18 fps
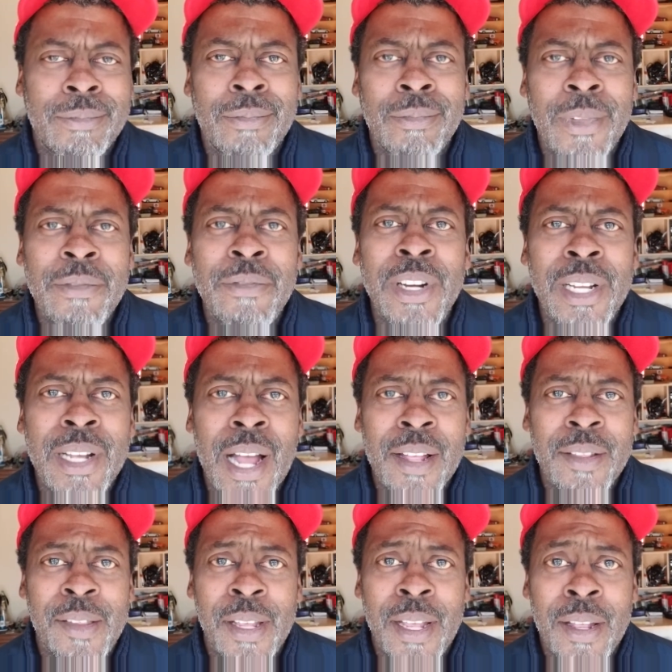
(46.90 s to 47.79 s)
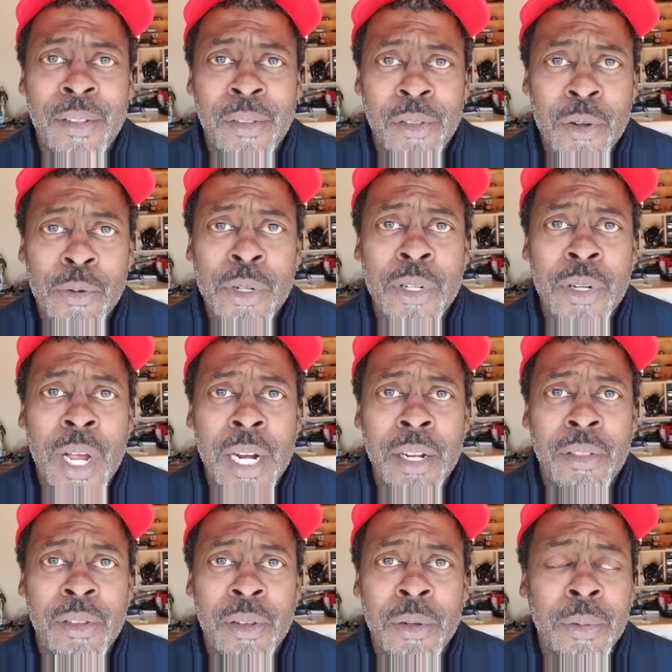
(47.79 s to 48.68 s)
leave it in God's hands. Do what you got
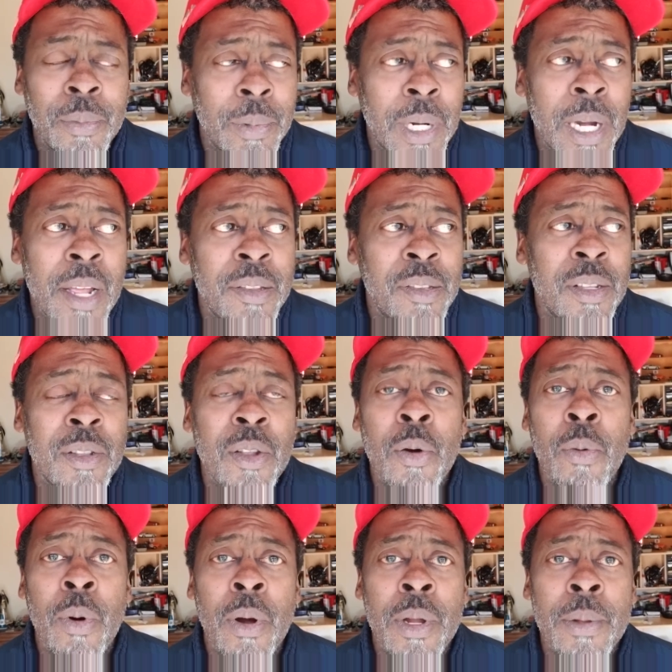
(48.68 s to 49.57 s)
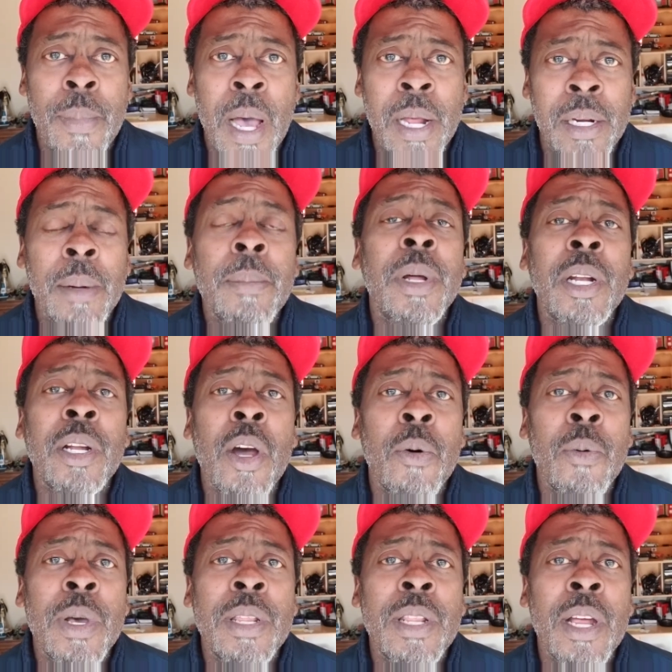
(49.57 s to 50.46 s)
to do. And I said, don't worry about it. I'm going to
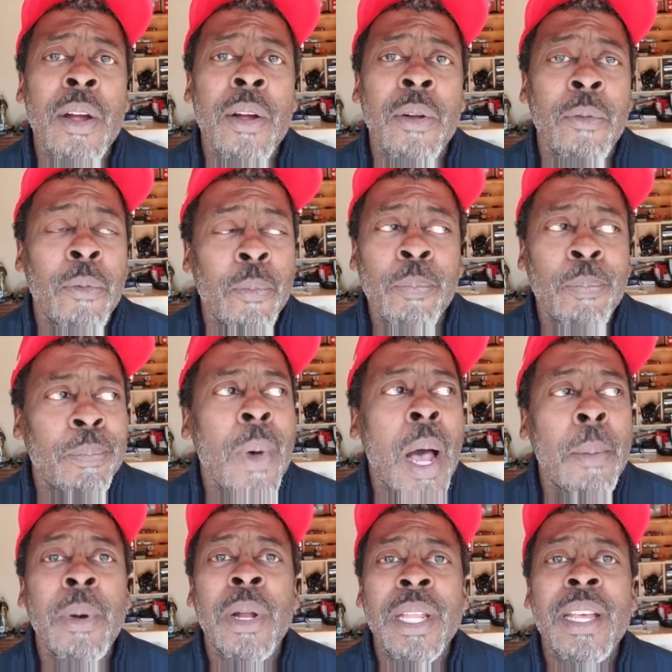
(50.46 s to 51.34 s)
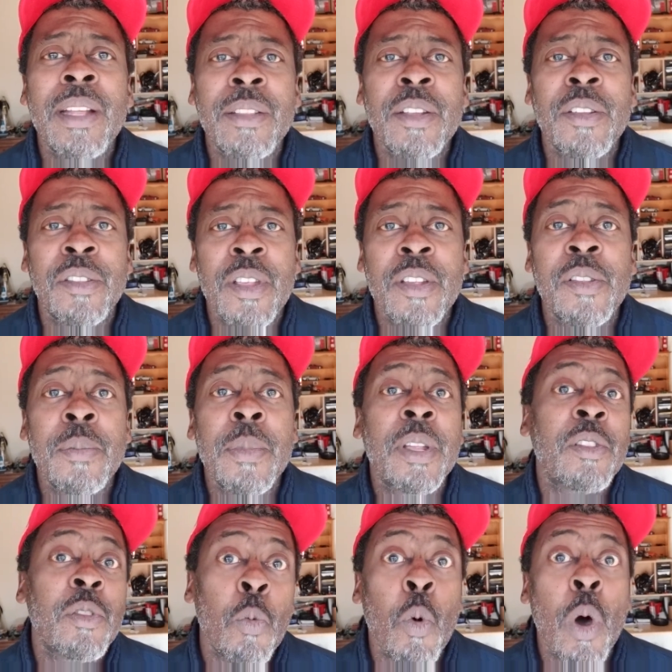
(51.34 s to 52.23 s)
go in there and I'm going to get this
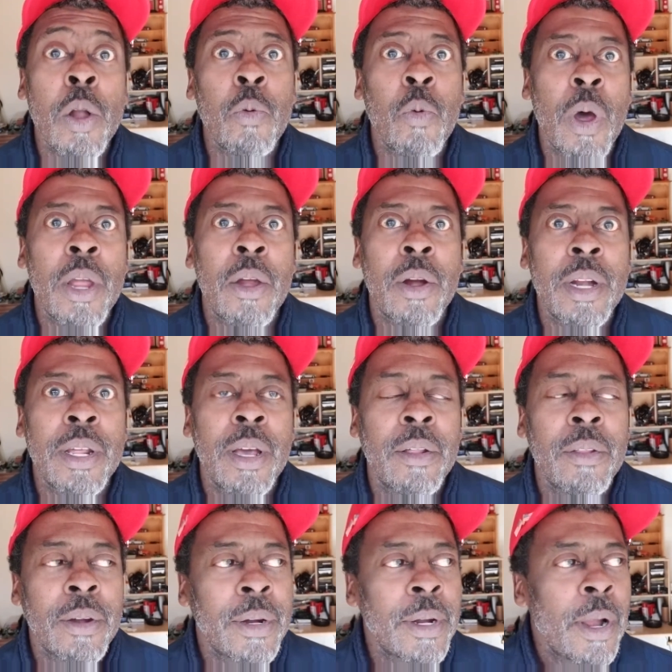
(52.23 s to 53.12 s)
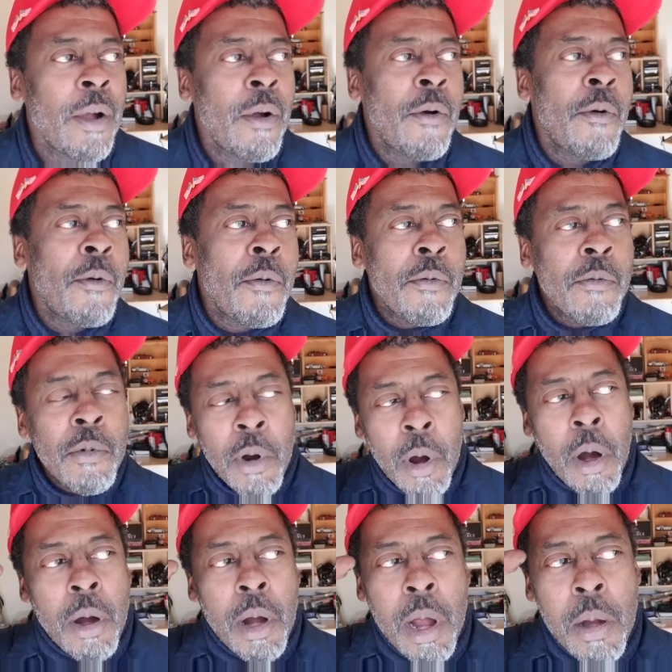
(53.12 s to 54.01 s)
dismissed one way or the other.
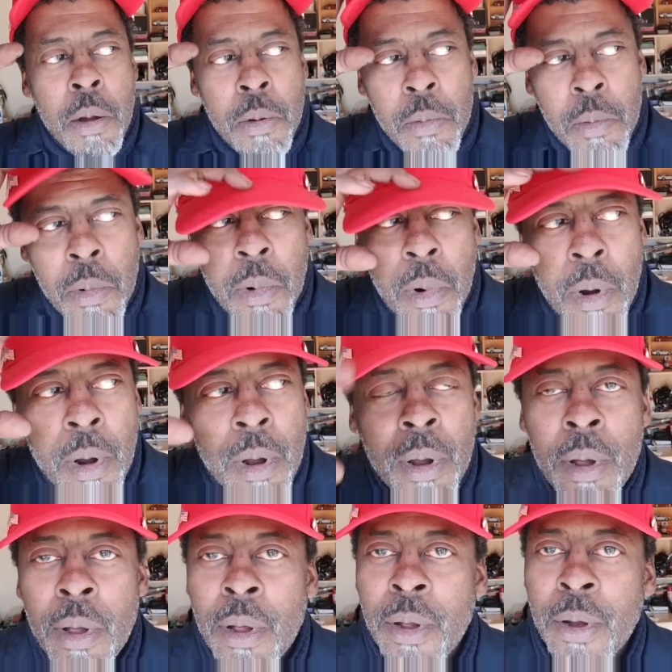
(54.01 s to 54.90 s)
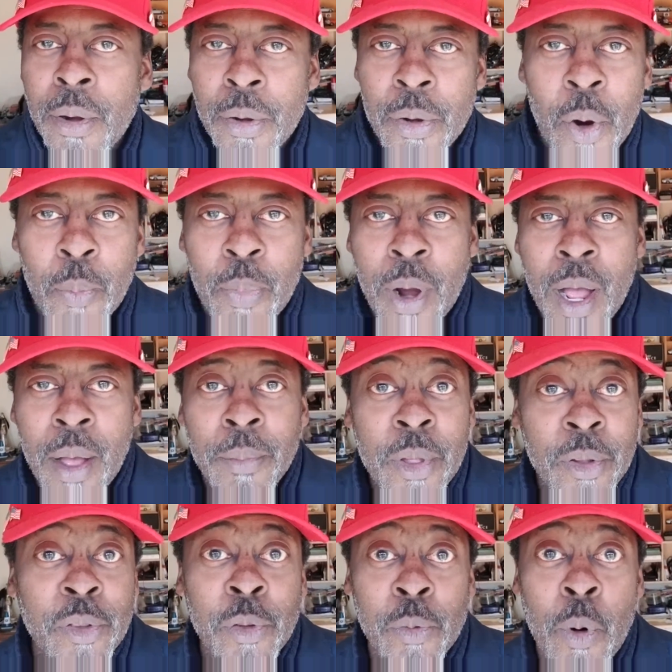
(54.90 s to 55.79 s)
All right. No problem.
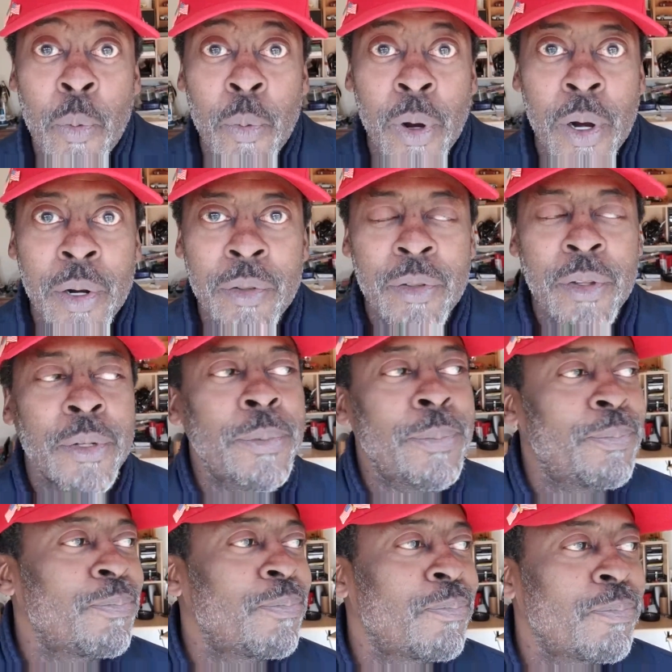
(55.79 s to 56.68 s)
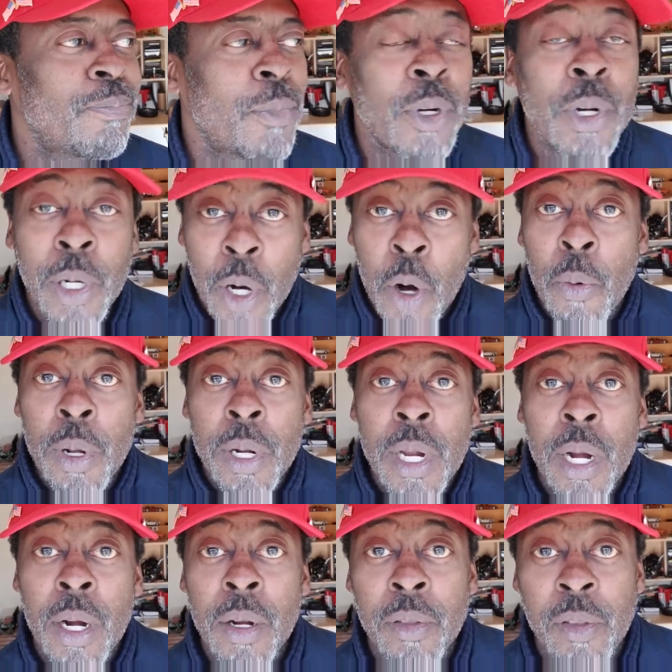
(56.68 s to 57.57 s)
This is what we're going to do. We're going to go in
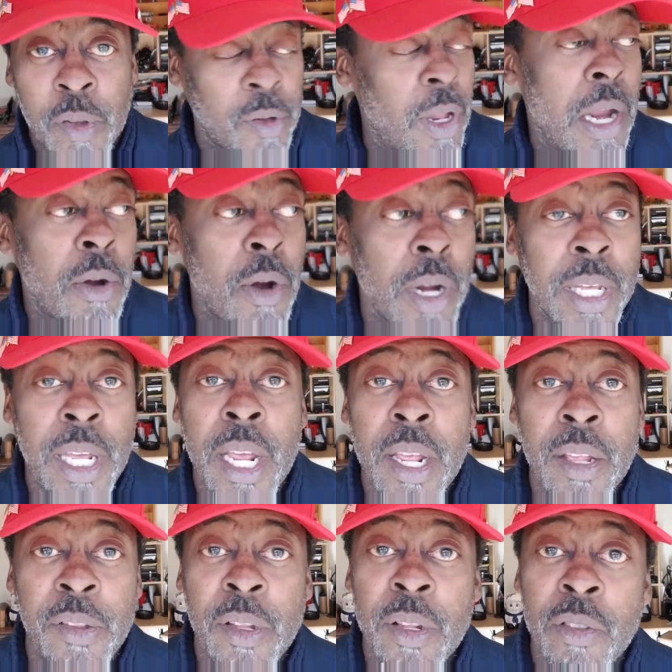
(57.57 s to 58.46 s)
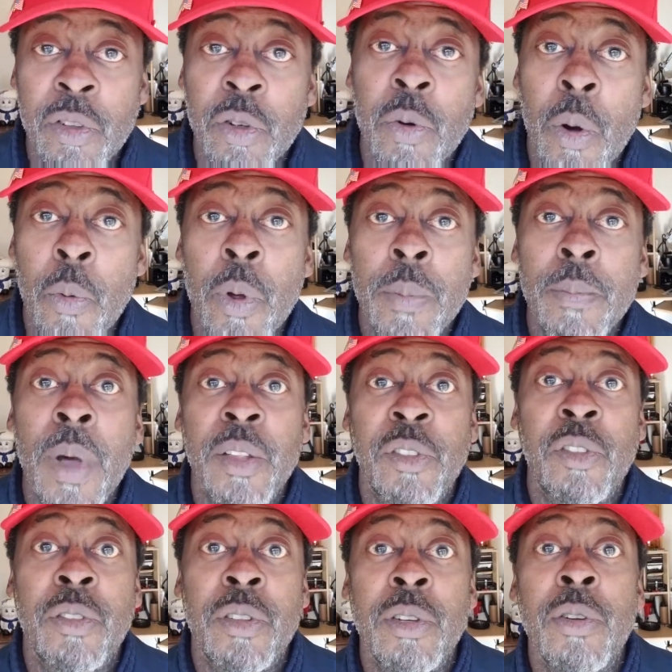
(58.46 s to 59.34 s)
there and state our case and do what we
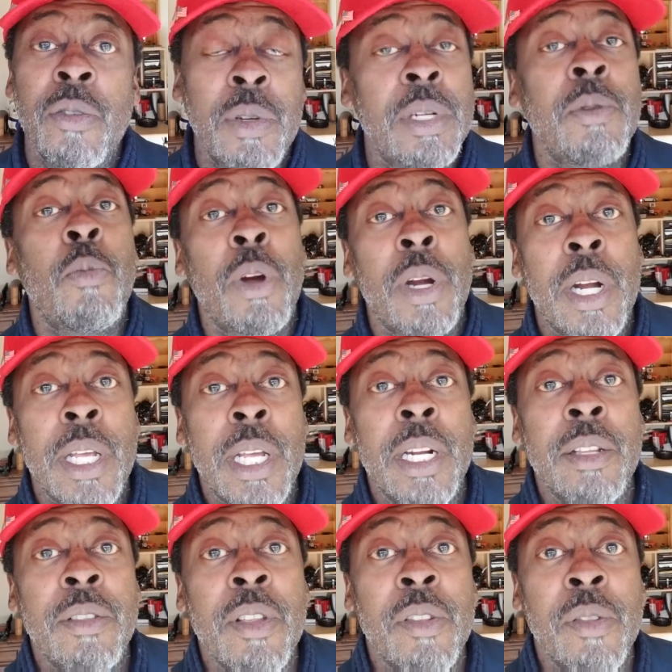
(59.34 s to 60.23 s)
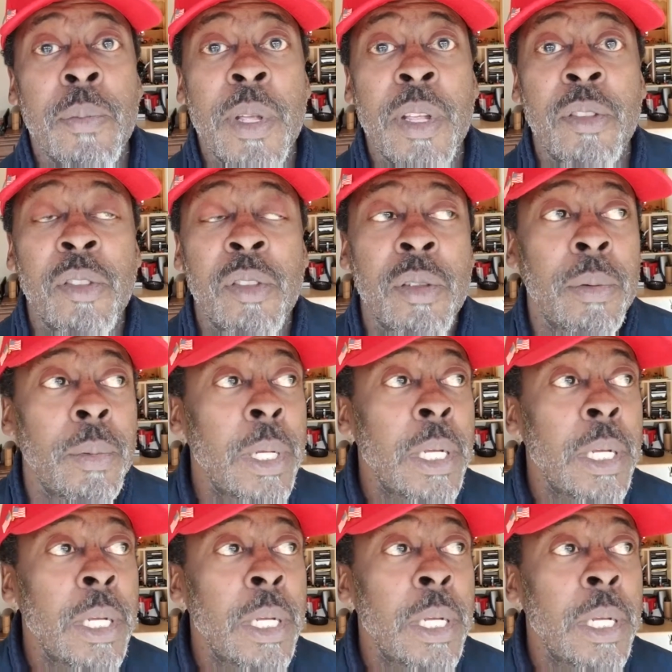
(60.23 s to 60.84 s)
must do, and we're going to get it dismissed.